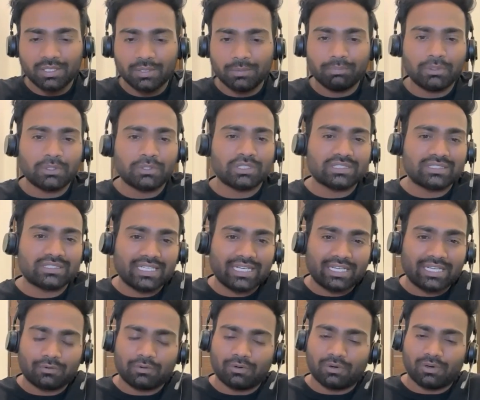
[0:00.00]
because they
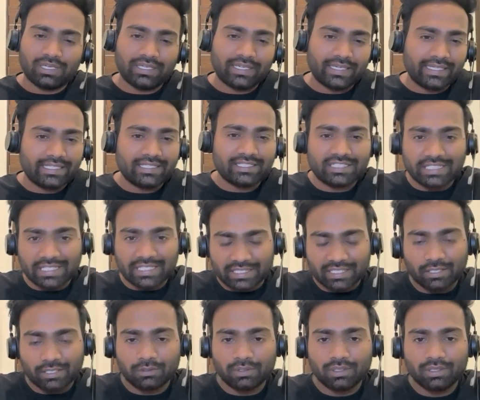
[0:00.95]
are already in
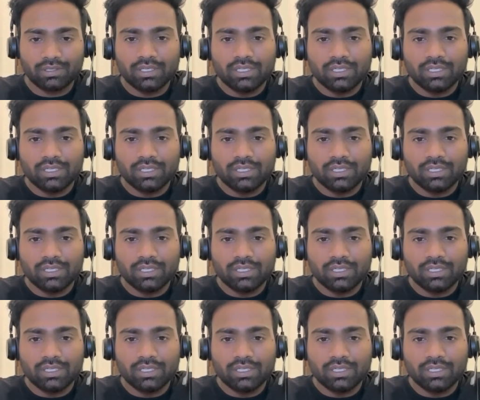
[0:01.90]
shutdown